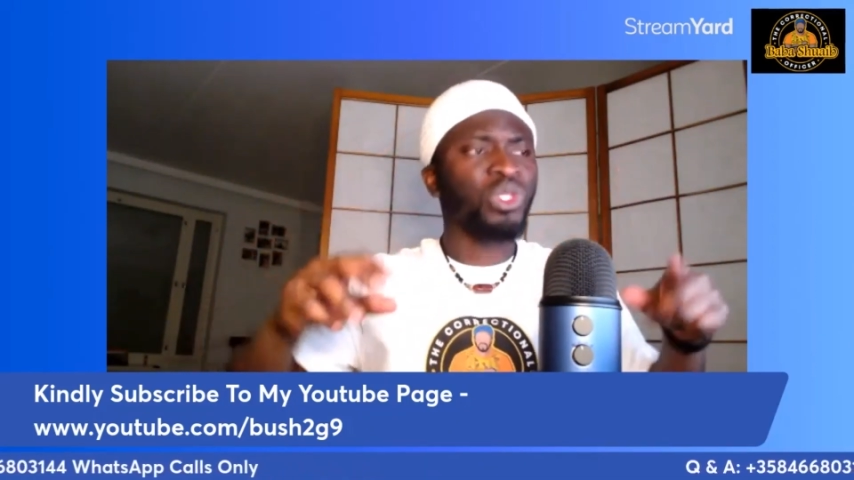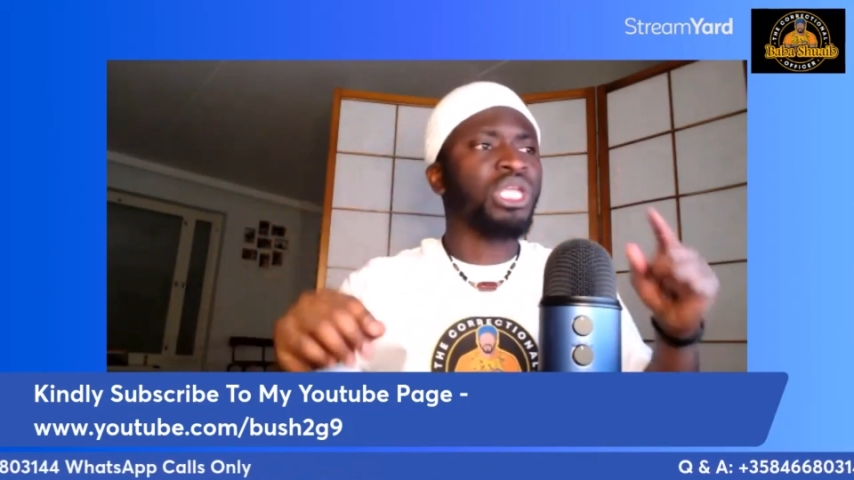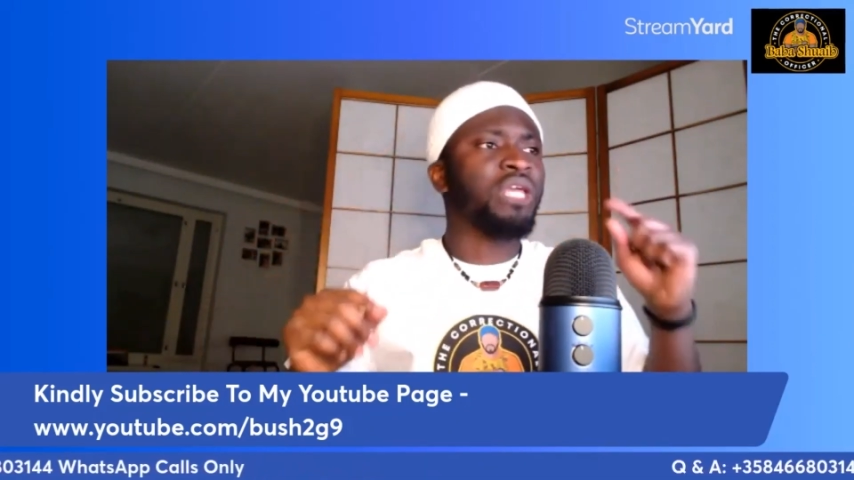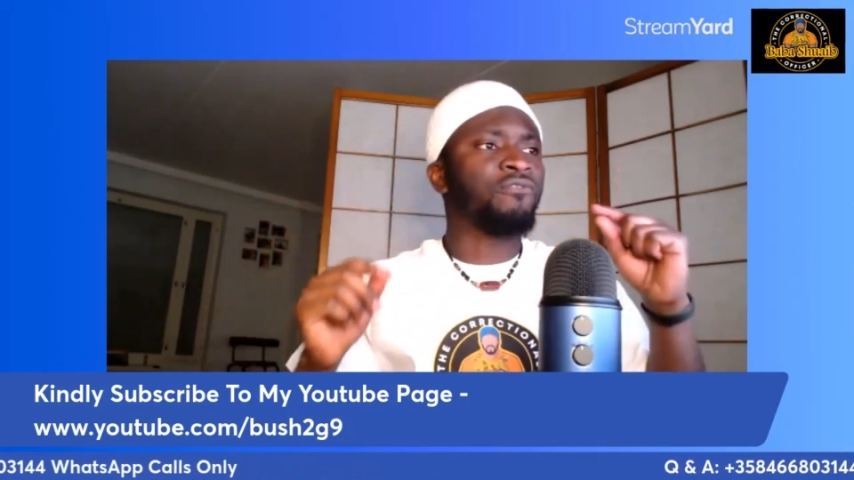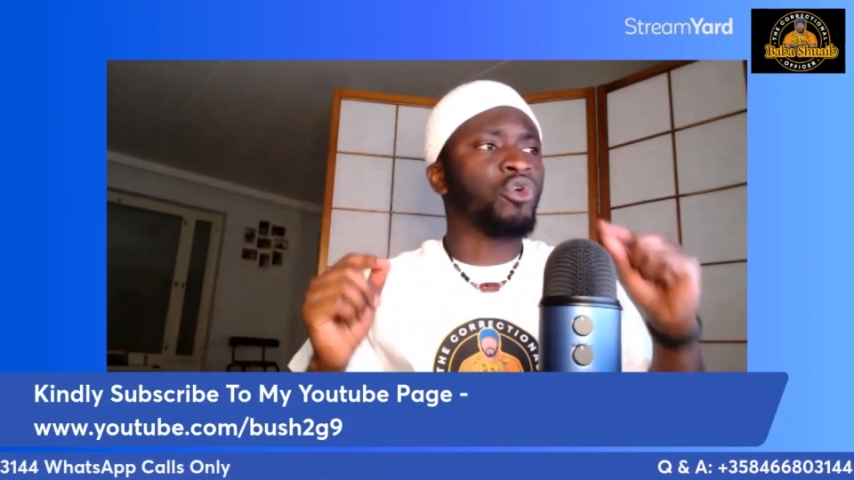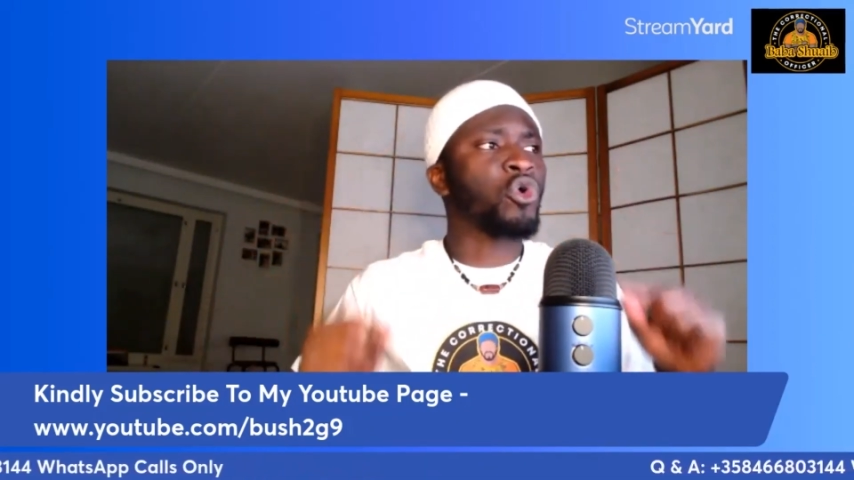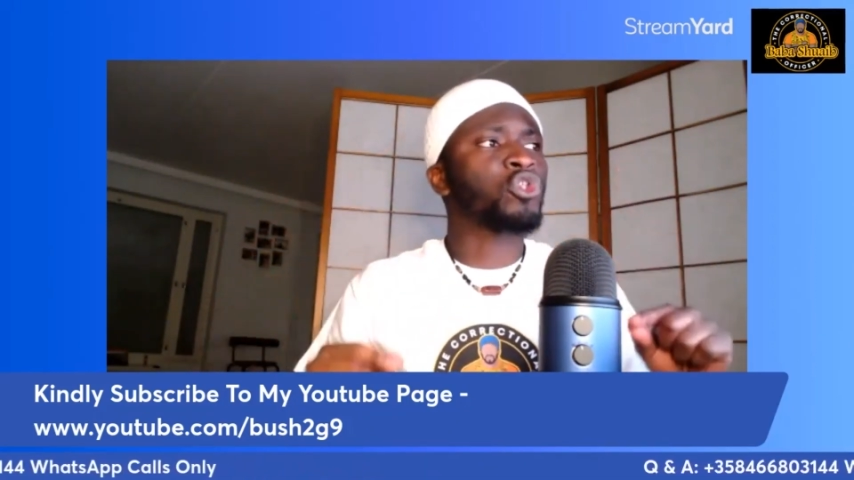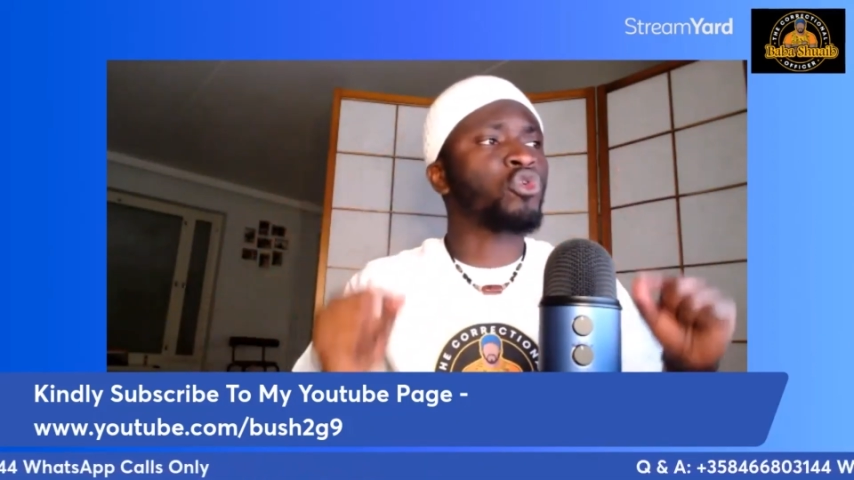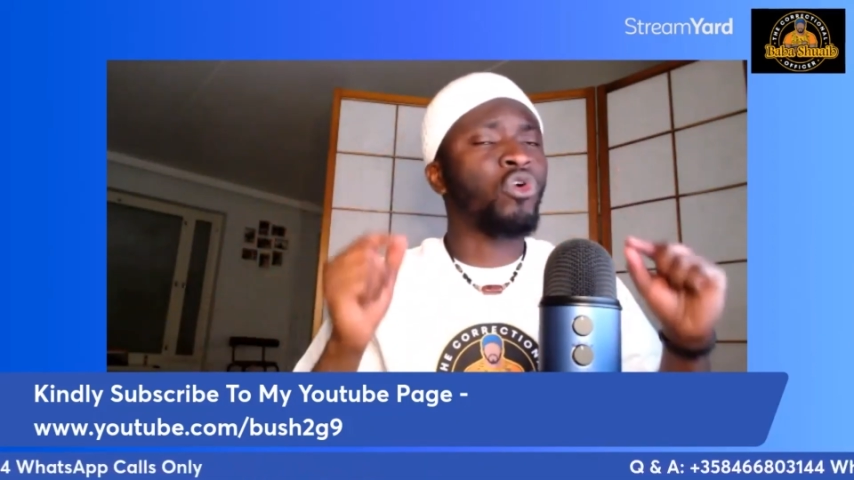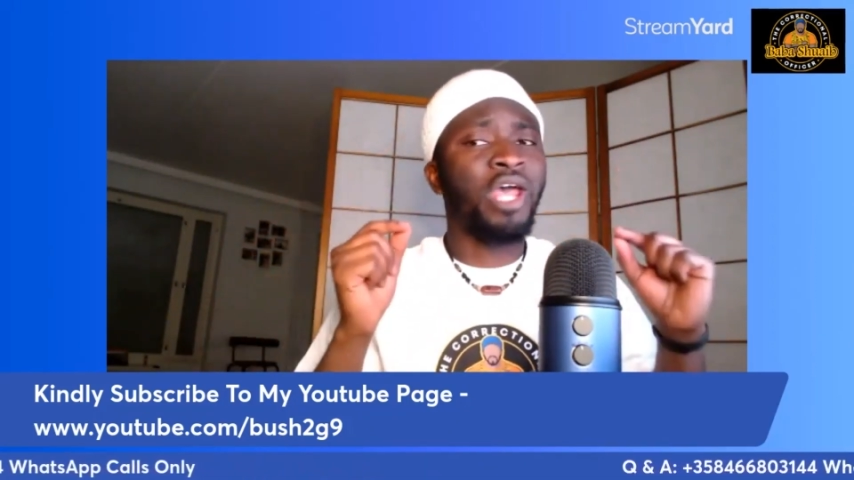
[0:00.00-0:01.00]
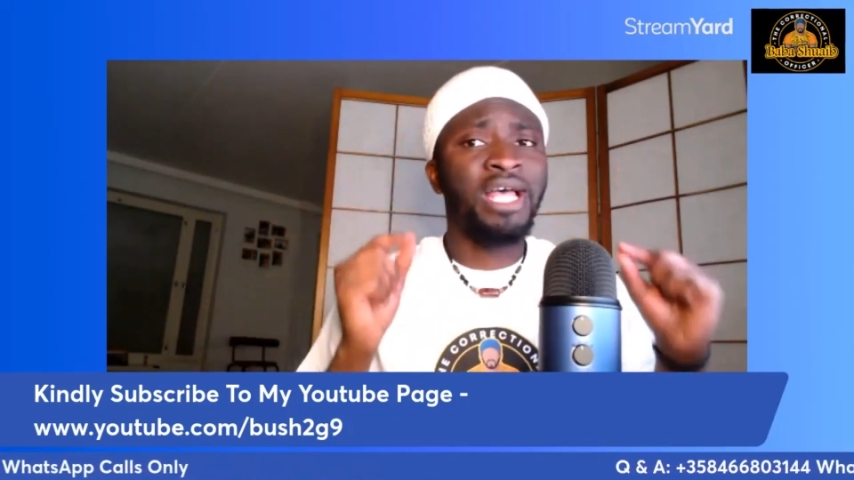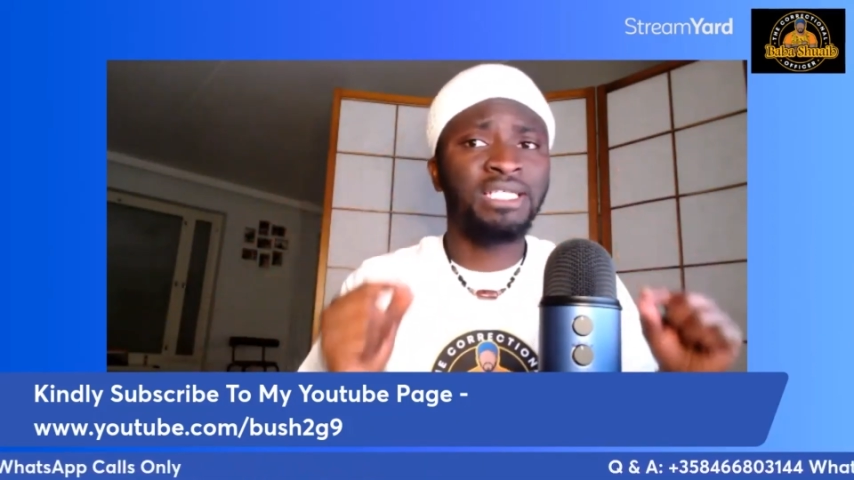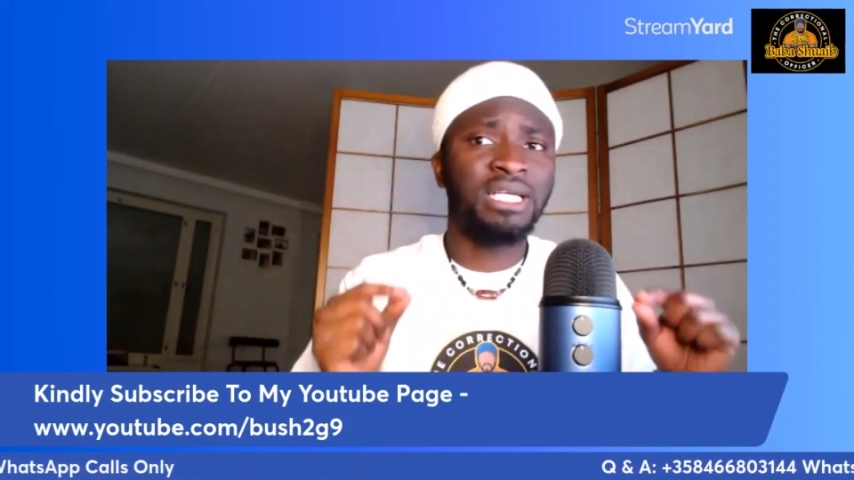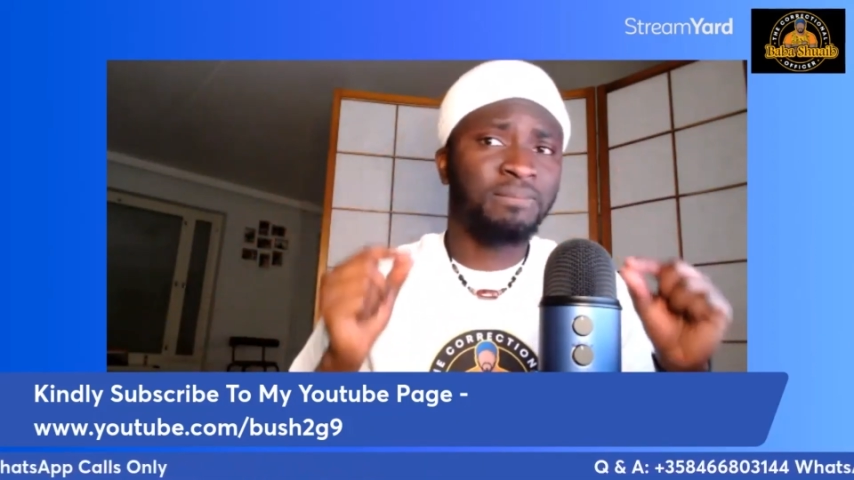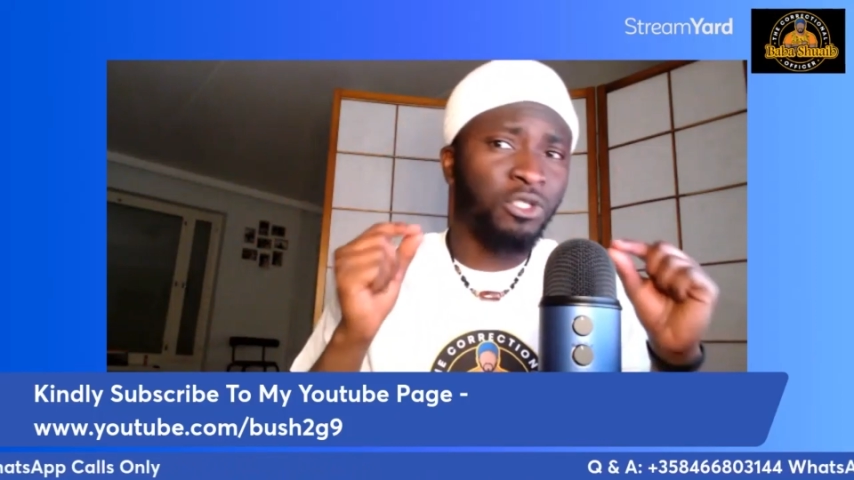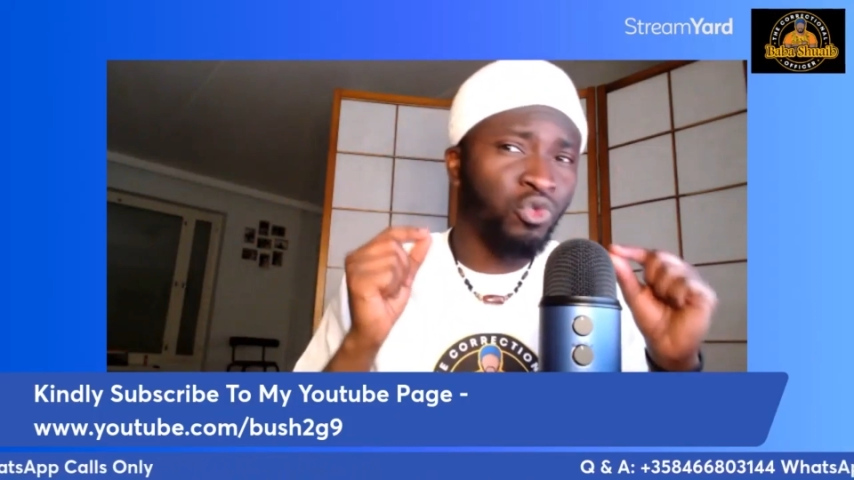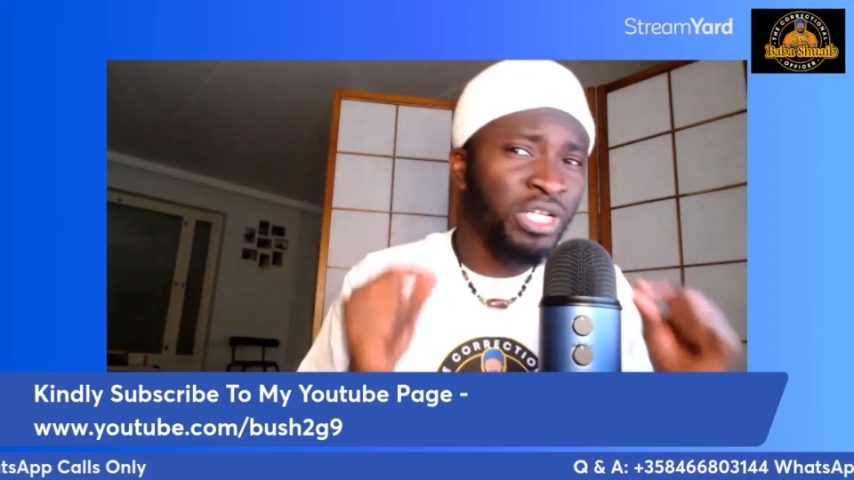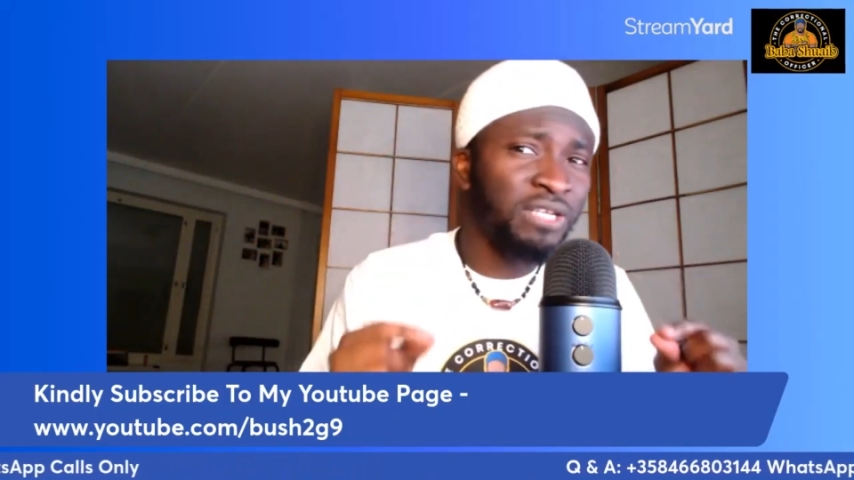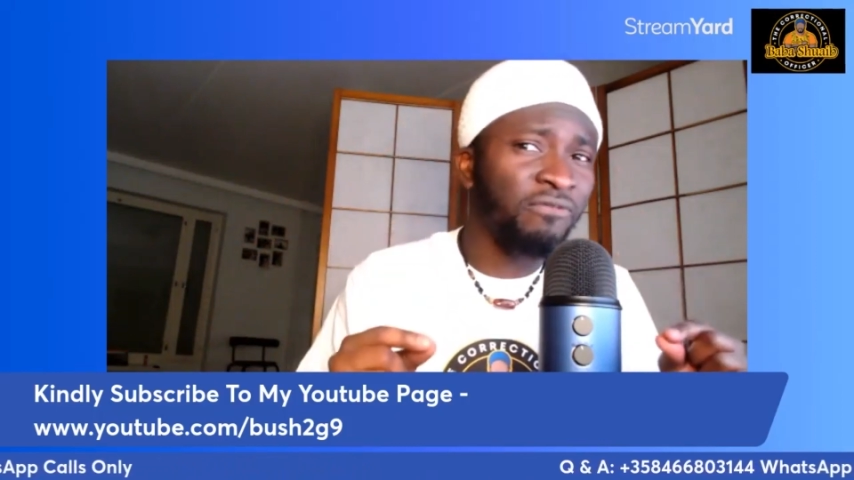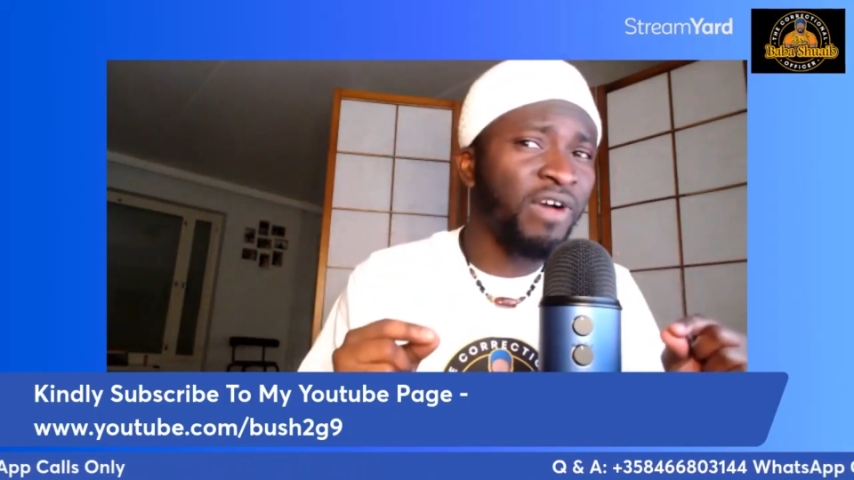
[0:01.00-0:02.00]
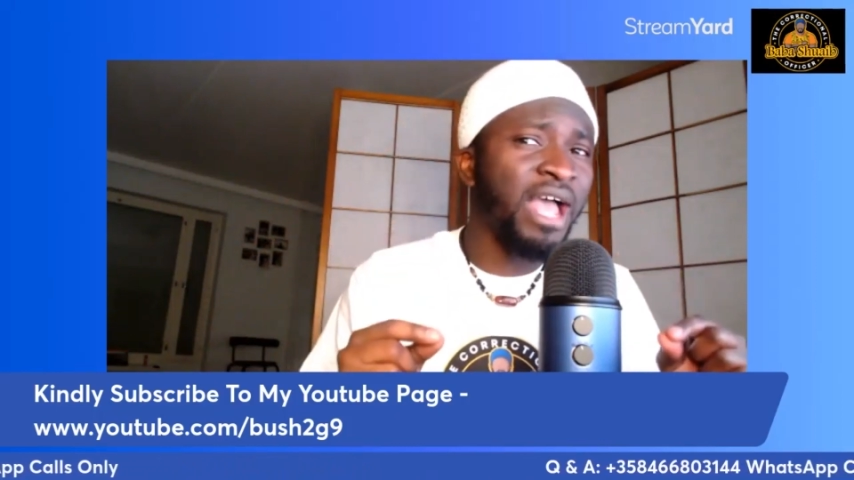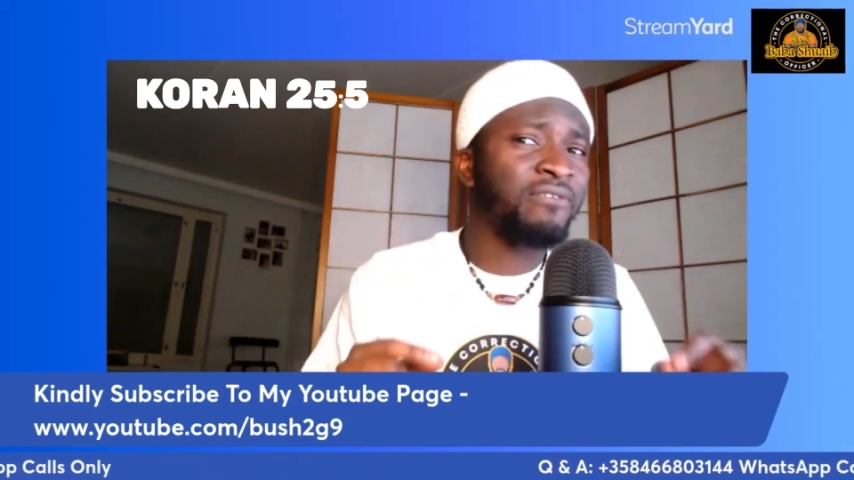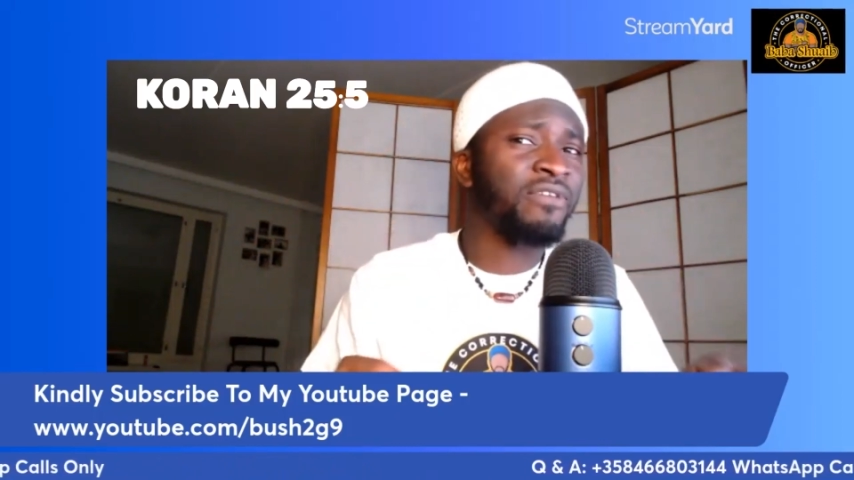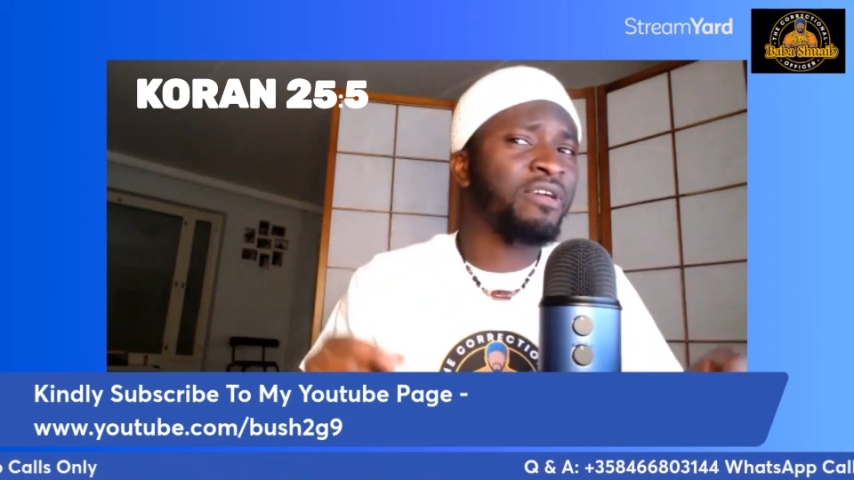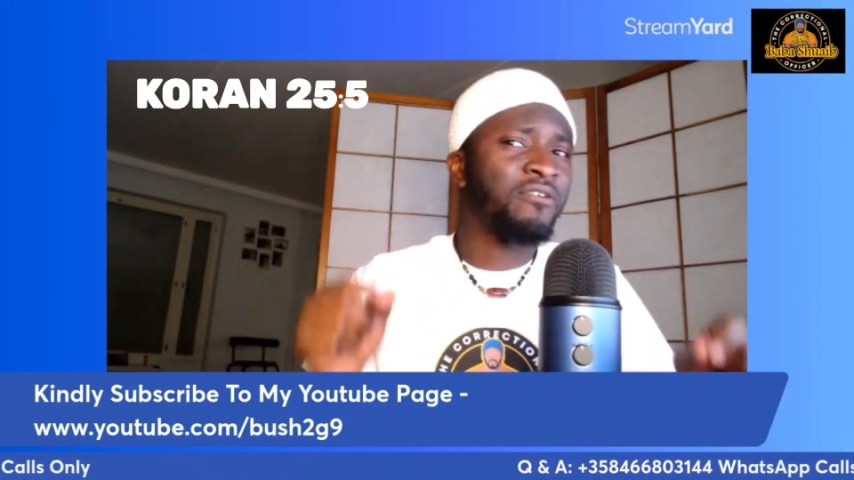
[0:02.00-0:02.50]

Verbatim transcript: If you go to Quran chapter 25,